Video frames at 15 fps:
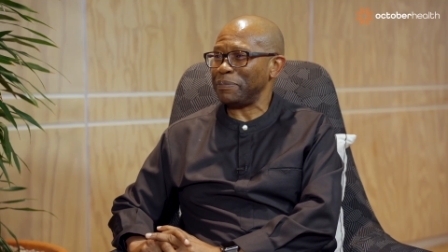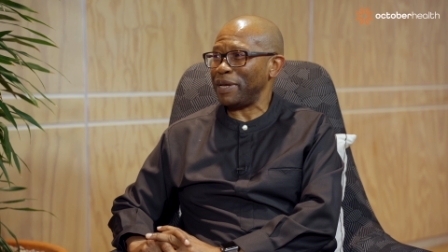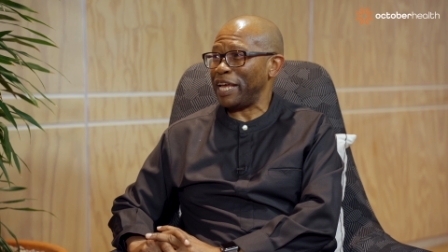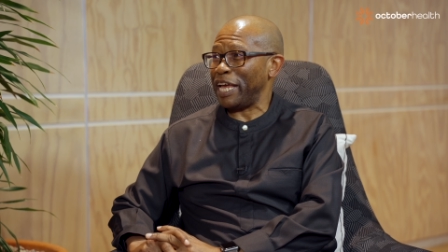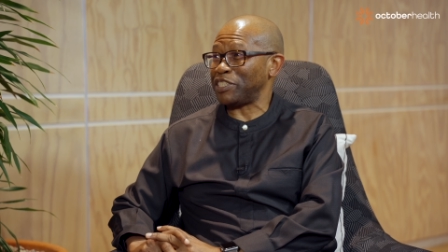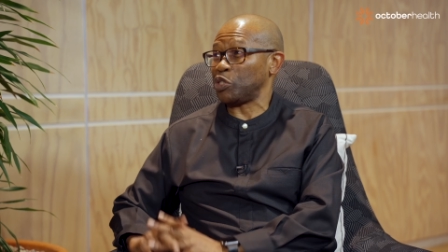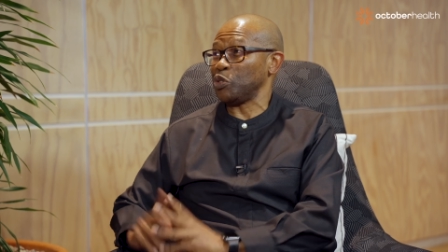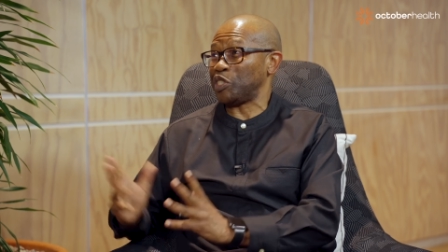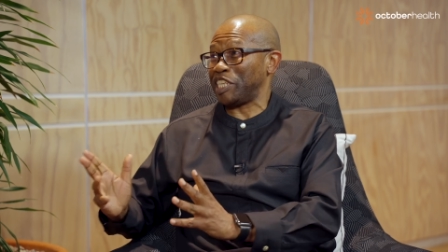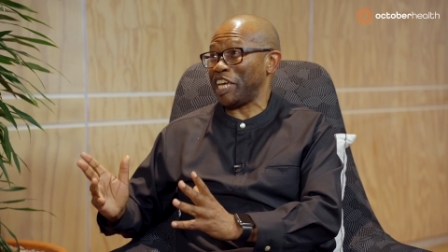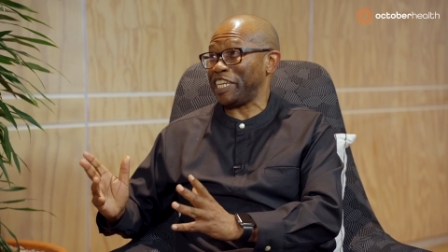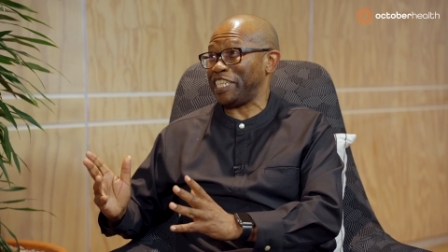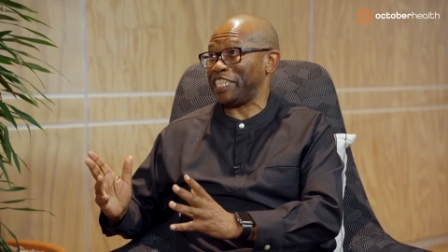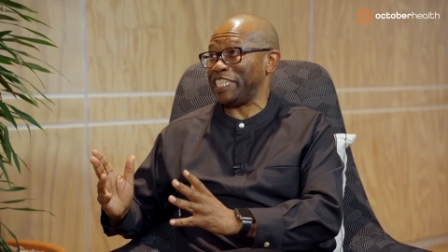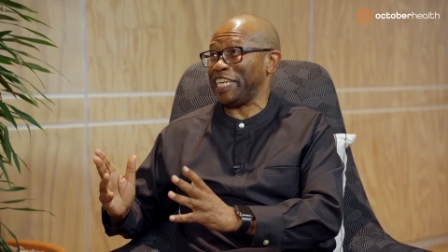As you
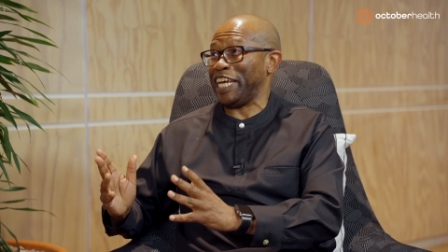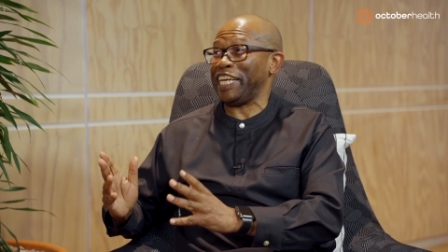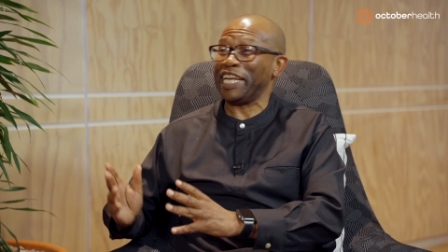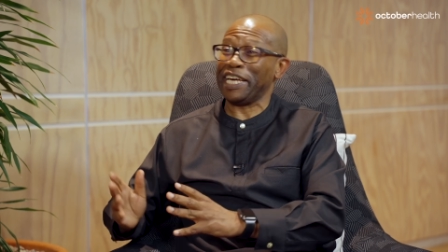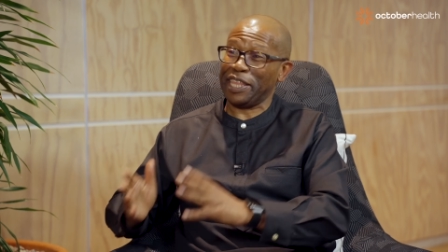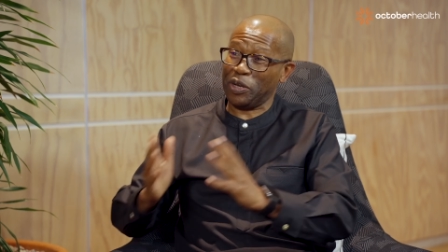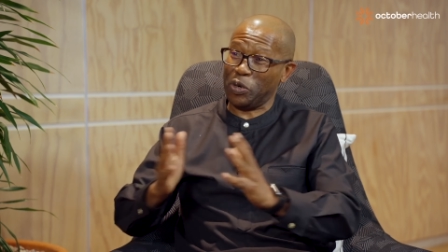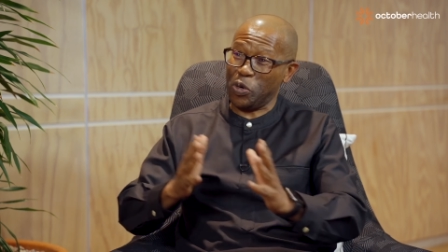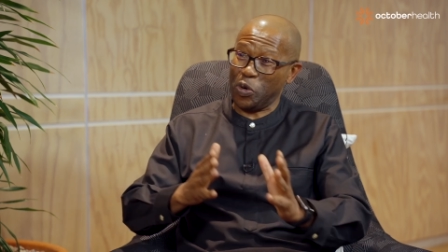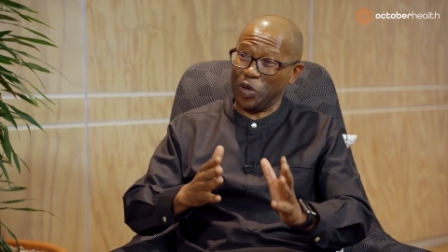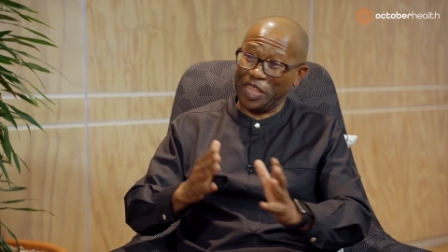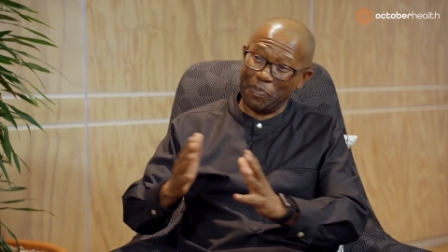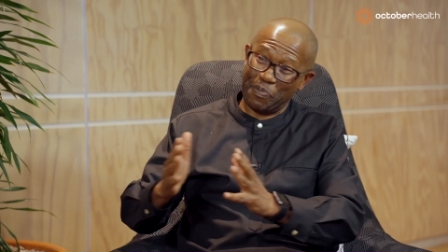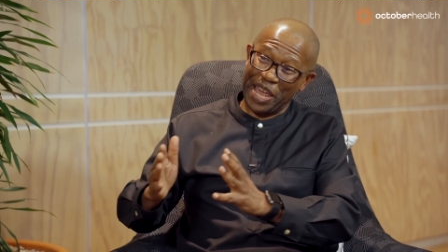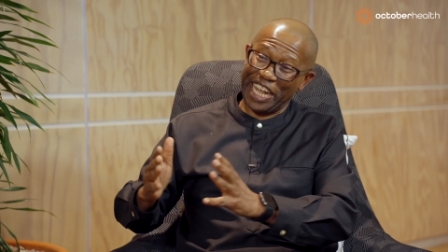said earlier, the
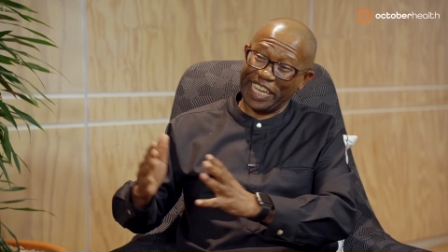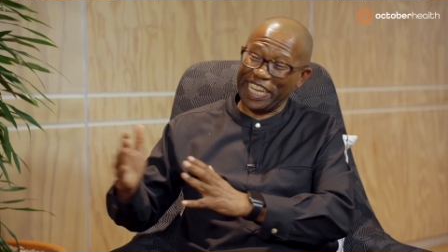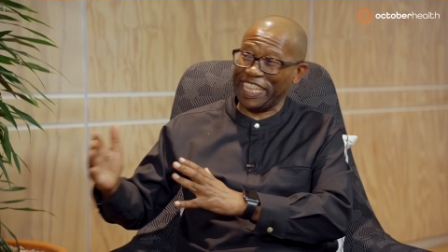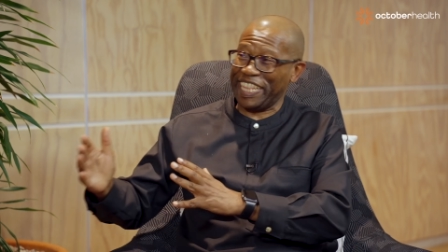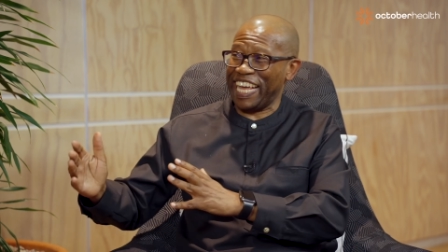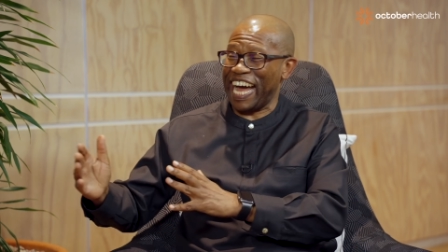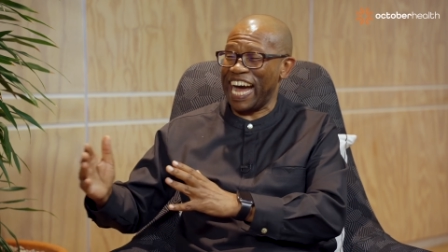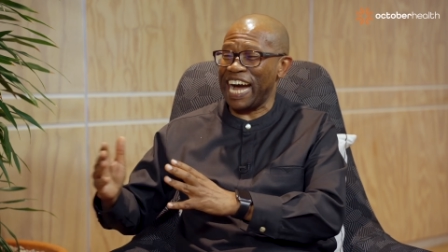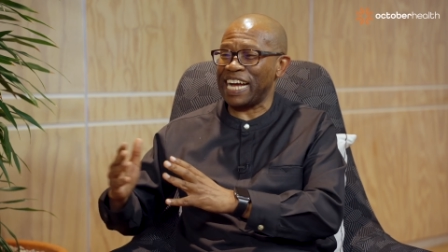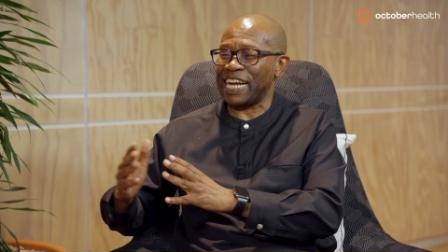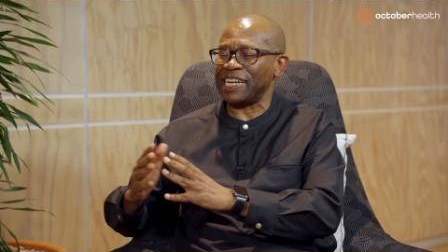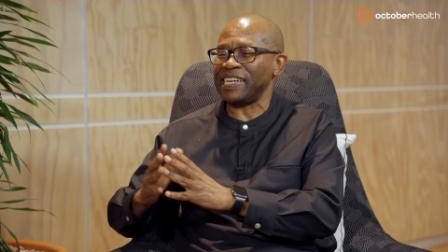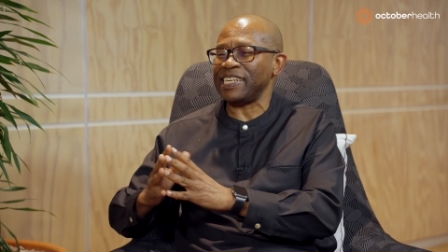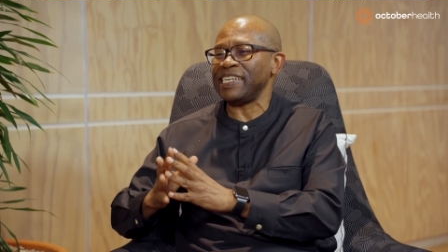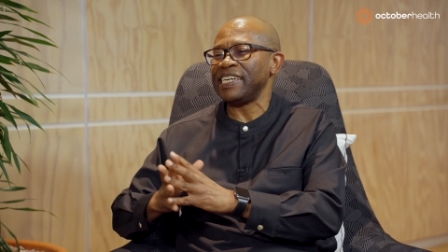good, the bad, and the
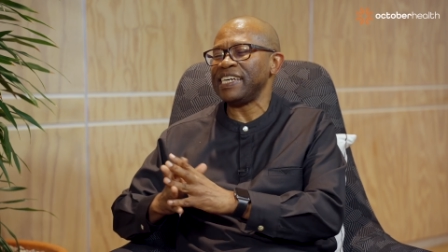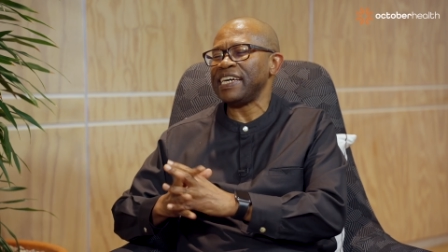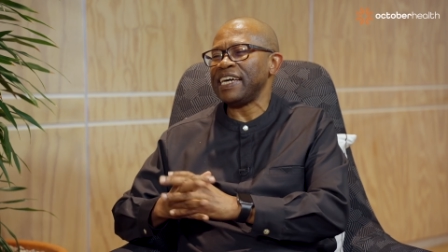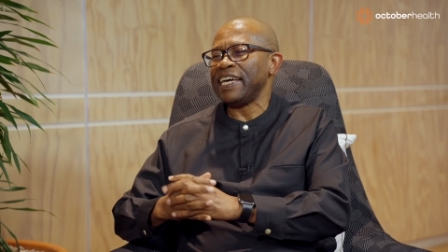ugly.